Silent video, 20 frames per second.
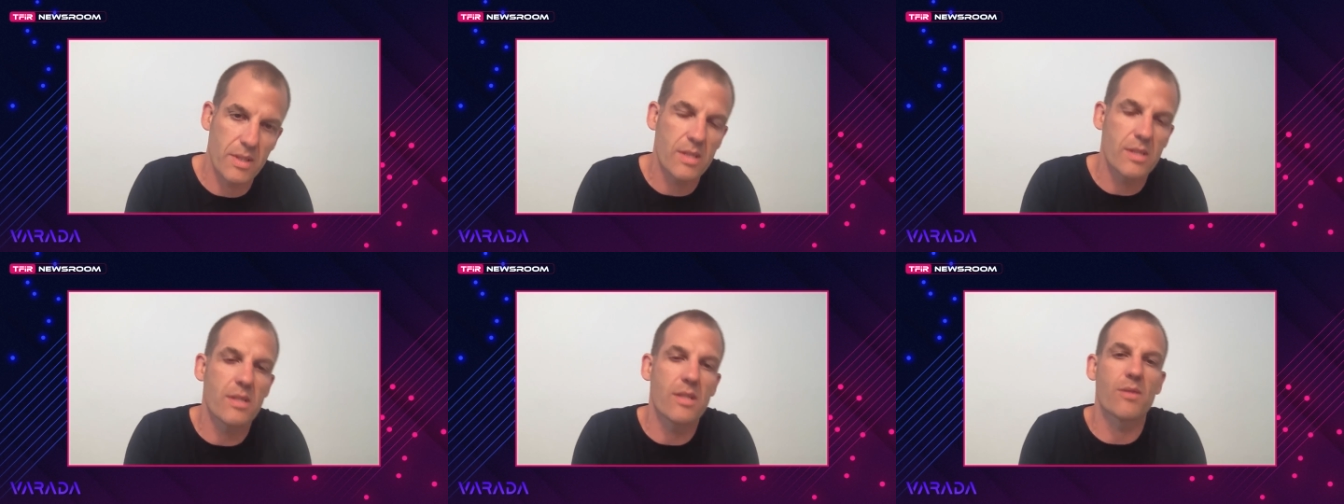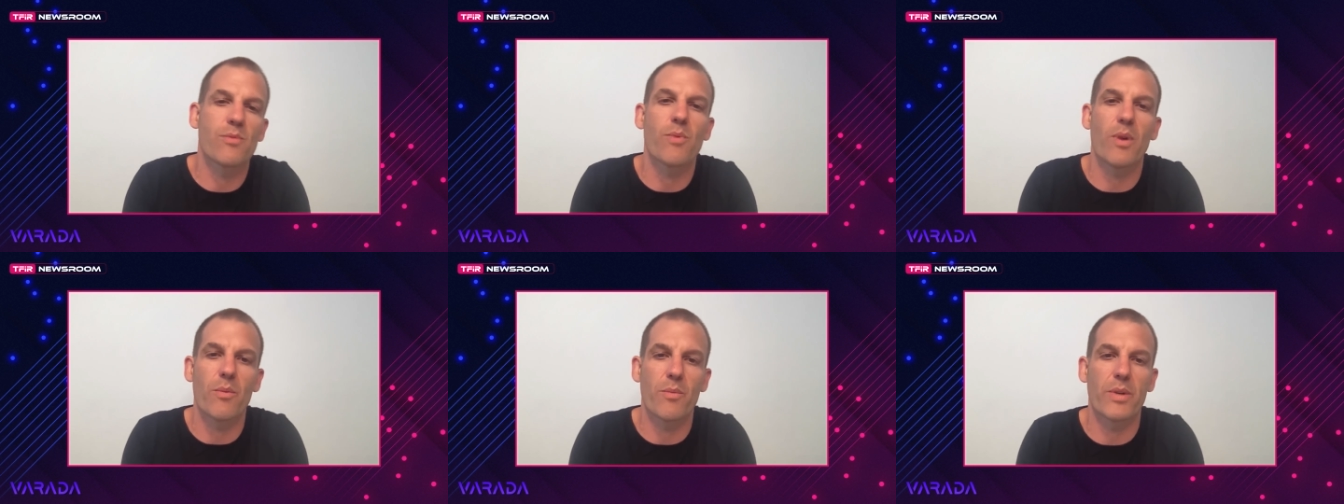This
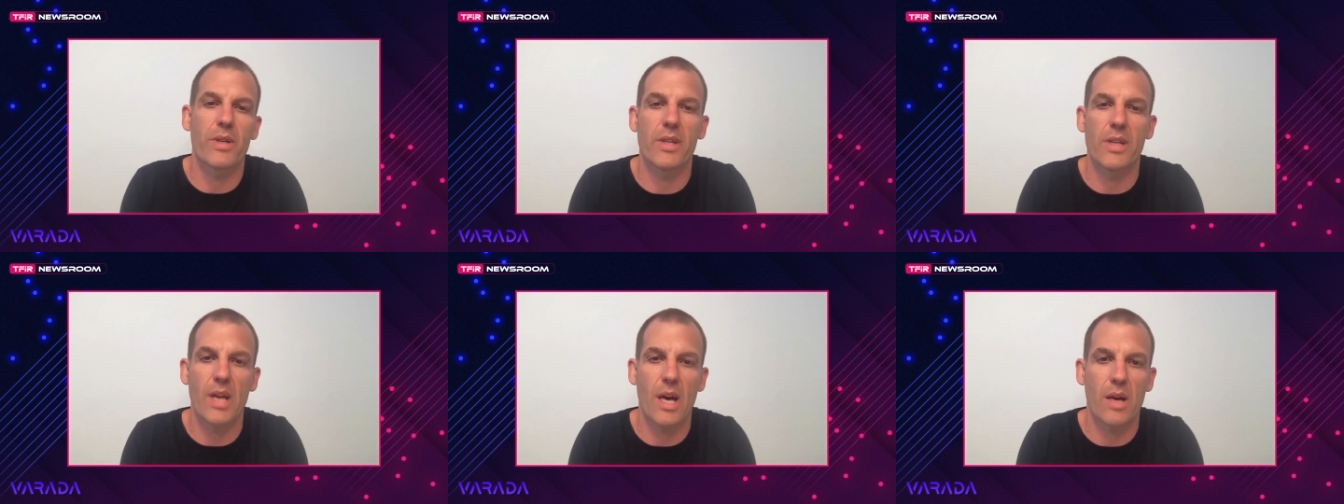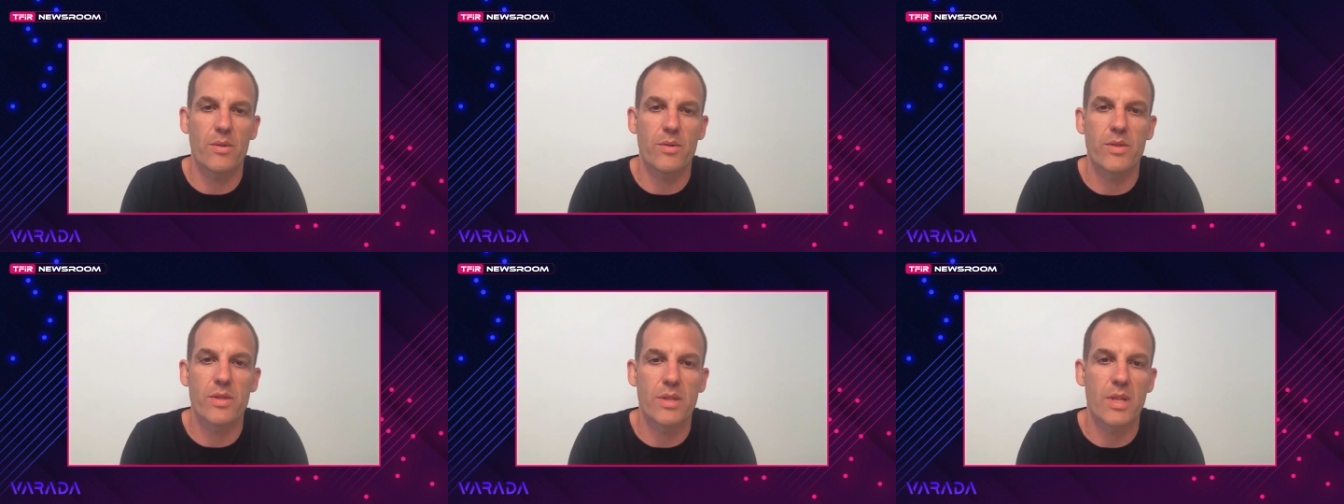is what we
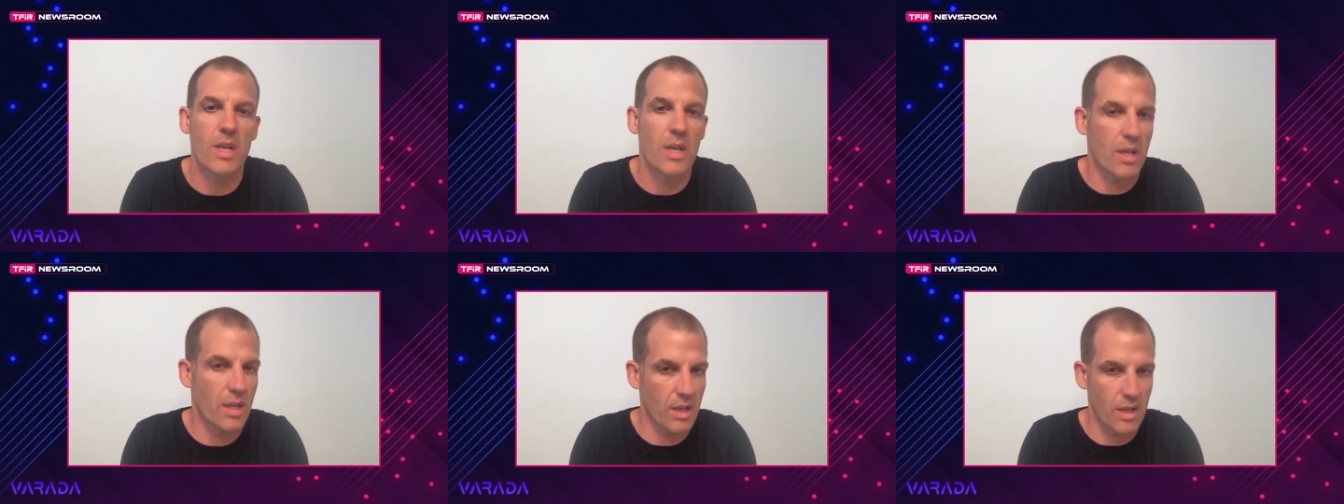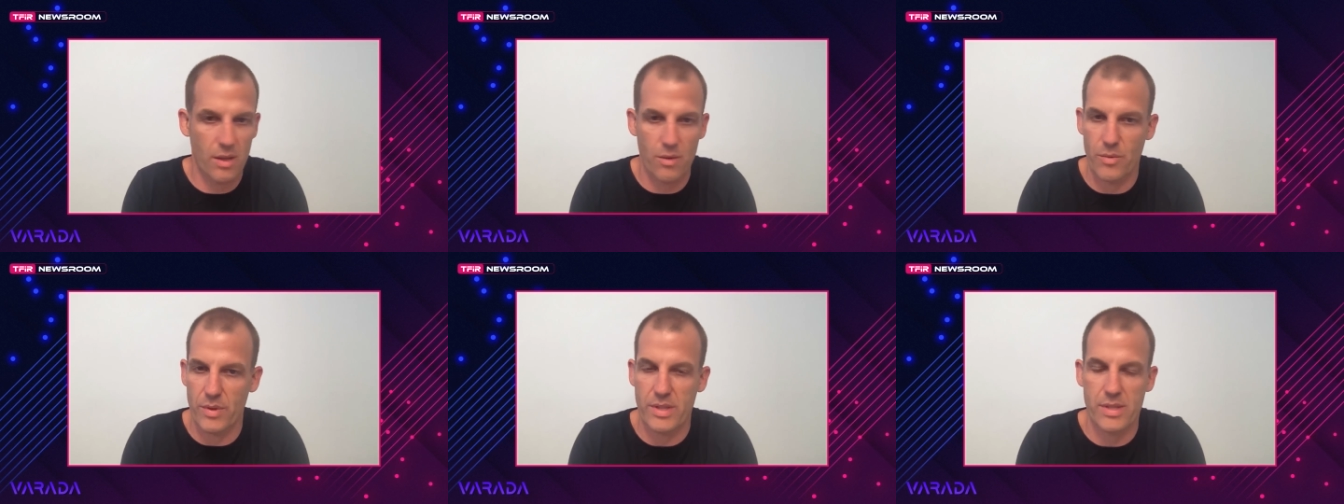announced
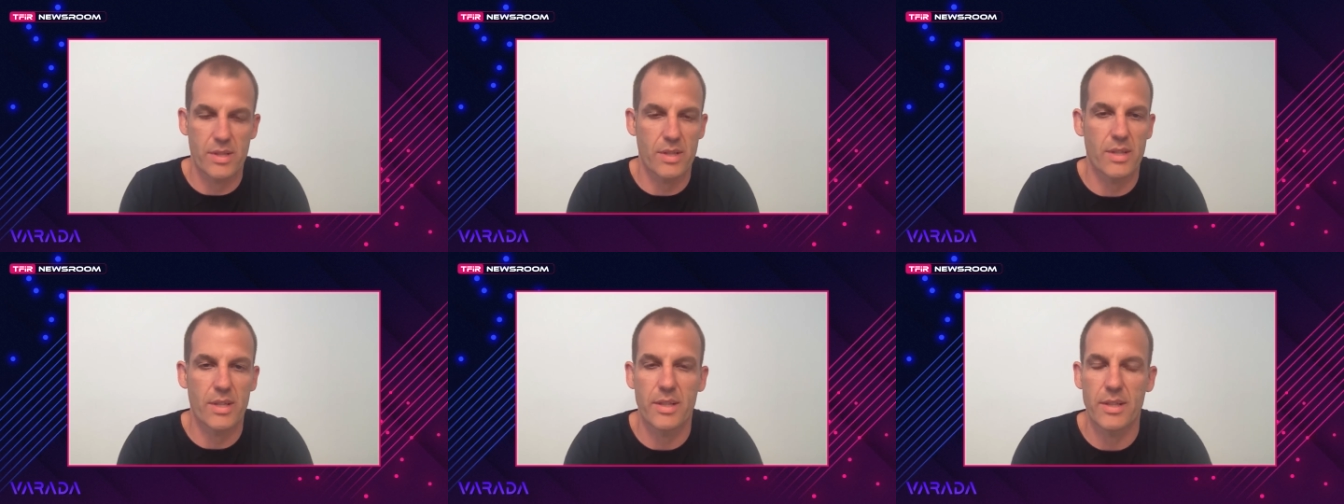uh, recently.